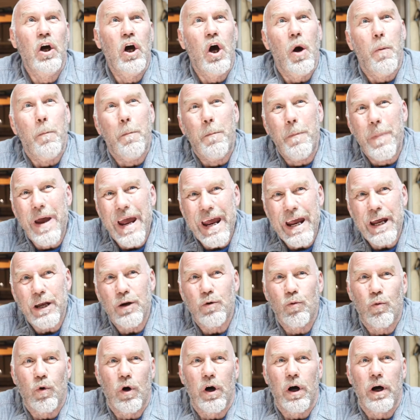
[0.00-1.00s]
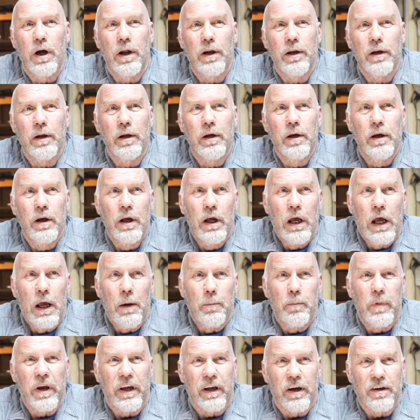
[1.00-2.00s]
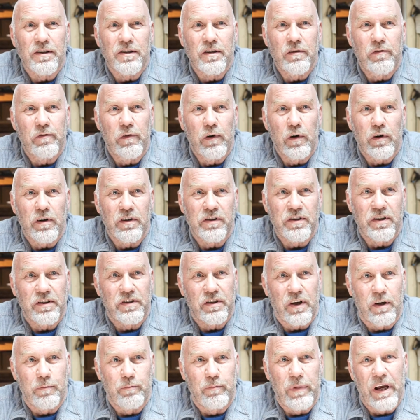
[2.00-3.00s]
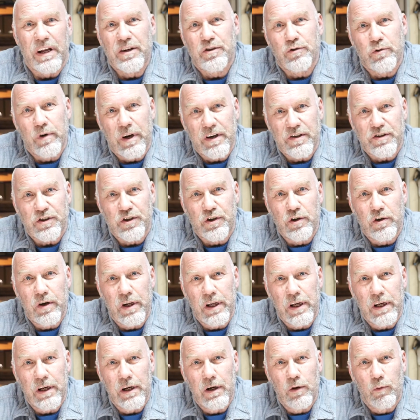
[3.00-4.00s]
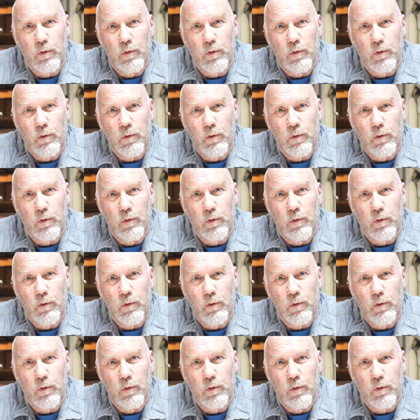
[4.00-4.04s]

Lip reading: main one, because it focuses on bench rest shooting,